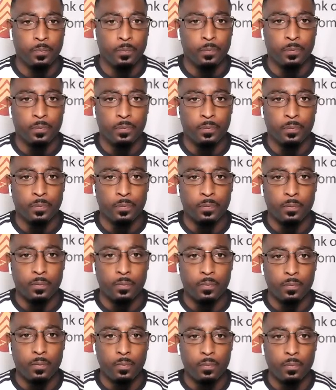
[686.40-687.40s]

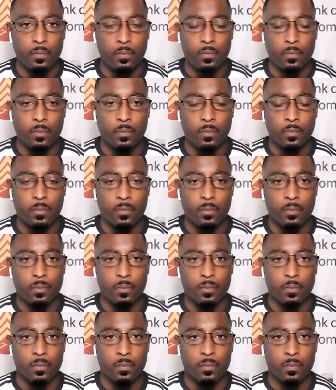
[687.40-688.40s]

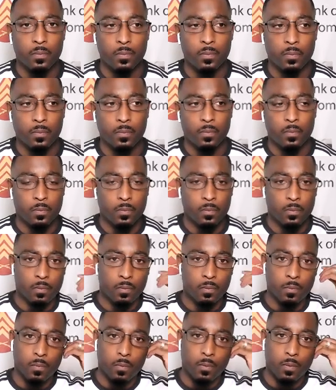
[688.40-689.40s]

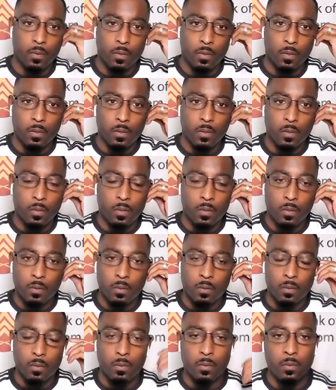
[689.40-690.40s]

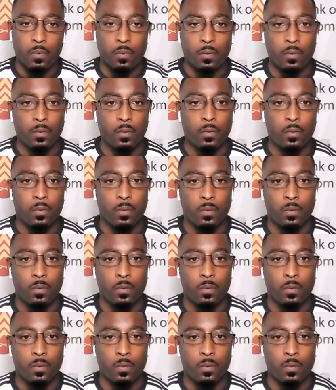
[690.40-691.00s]
This person isn't speaking.